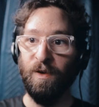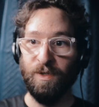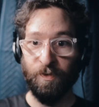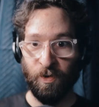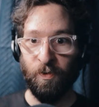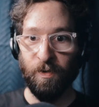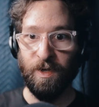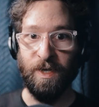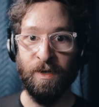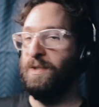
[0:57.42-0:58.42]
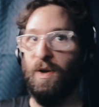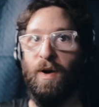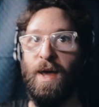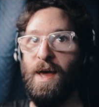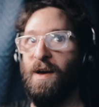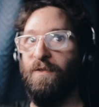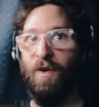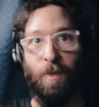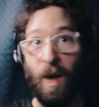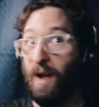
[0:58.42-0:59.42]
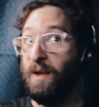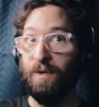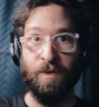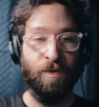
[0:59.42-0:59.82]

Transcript: to record in. So I have all my